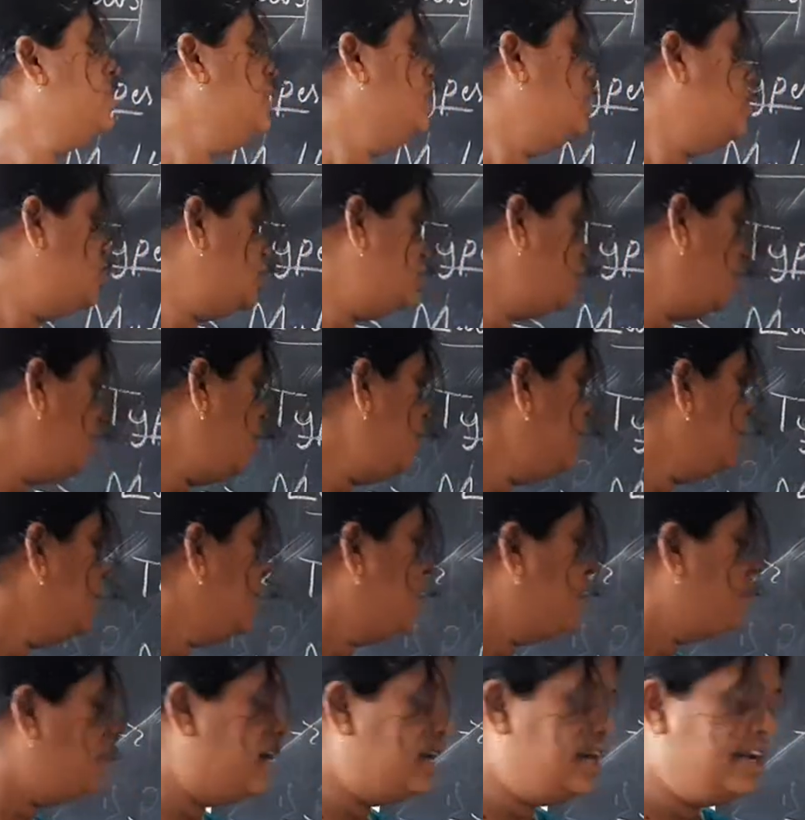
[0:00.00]
So
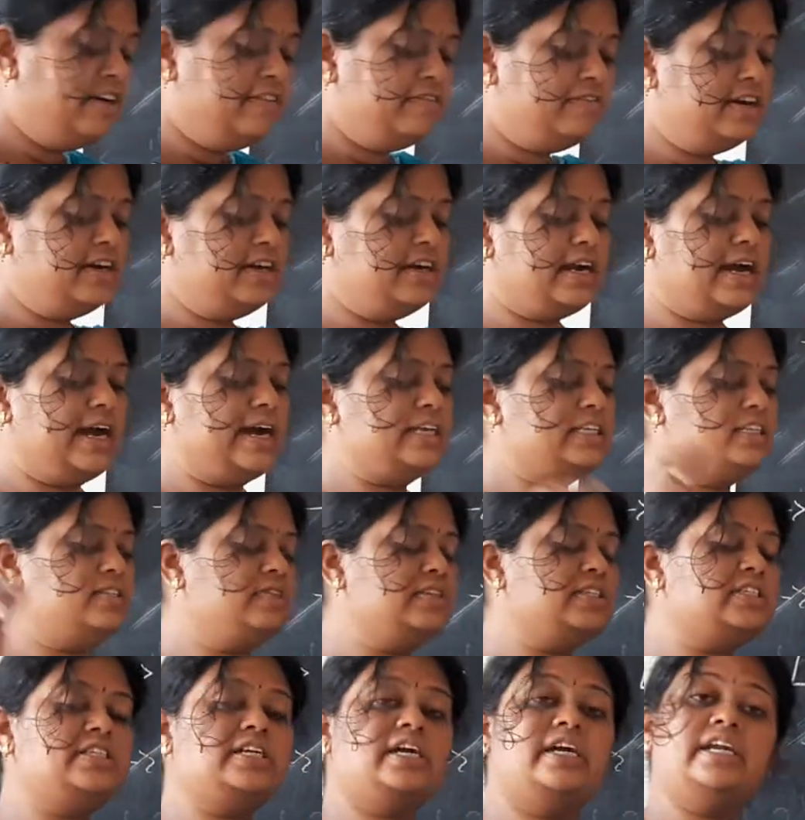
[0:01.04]
whenever, as we
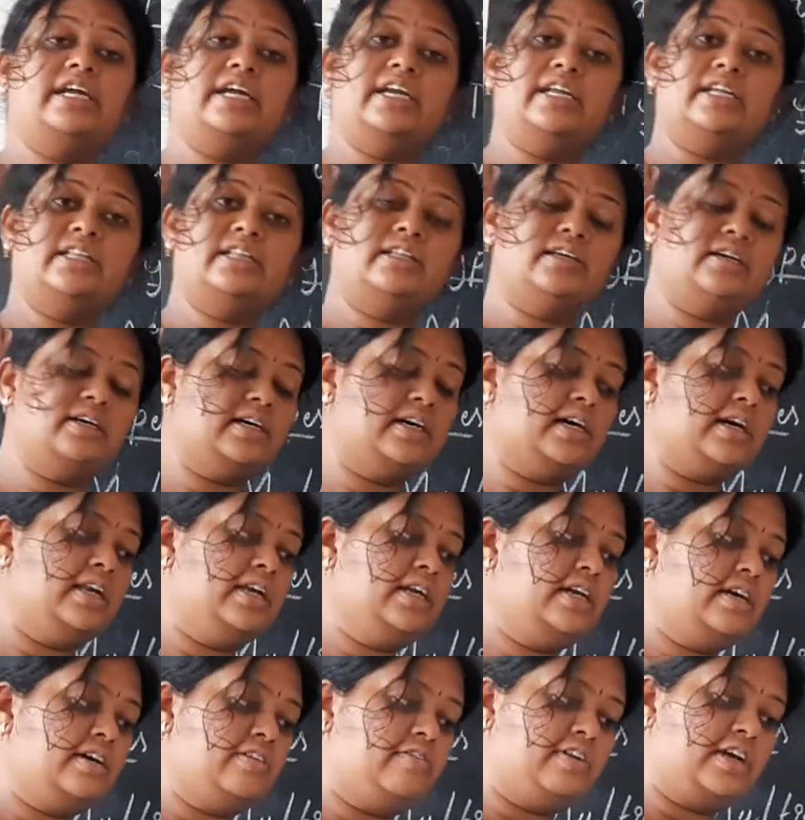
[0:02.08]
studied in the
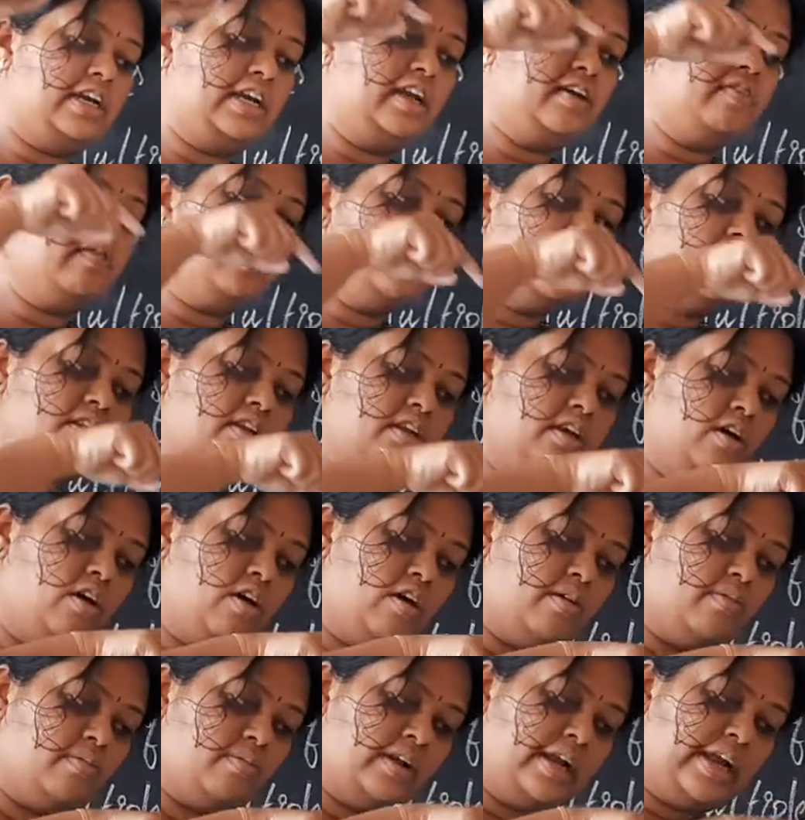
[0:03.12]
earlier, whenever the
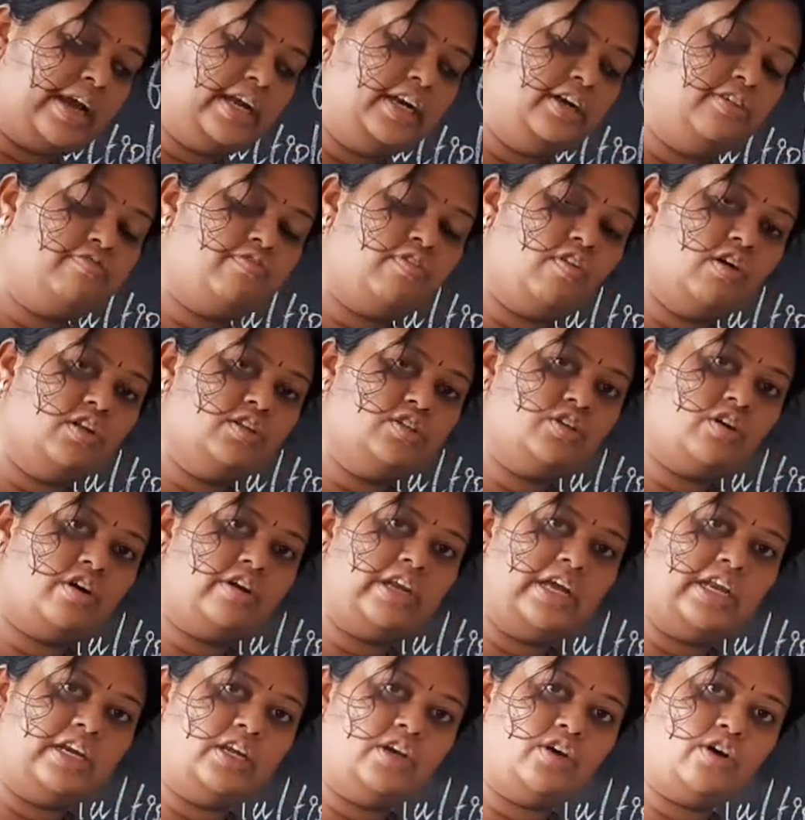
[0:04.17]
light falls on
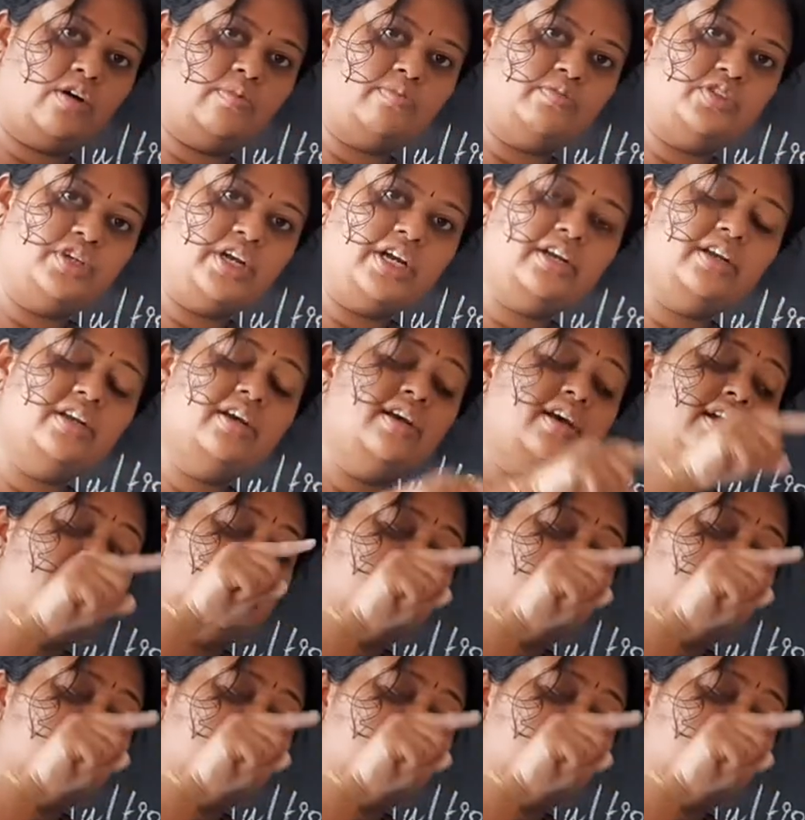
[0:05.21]
any object,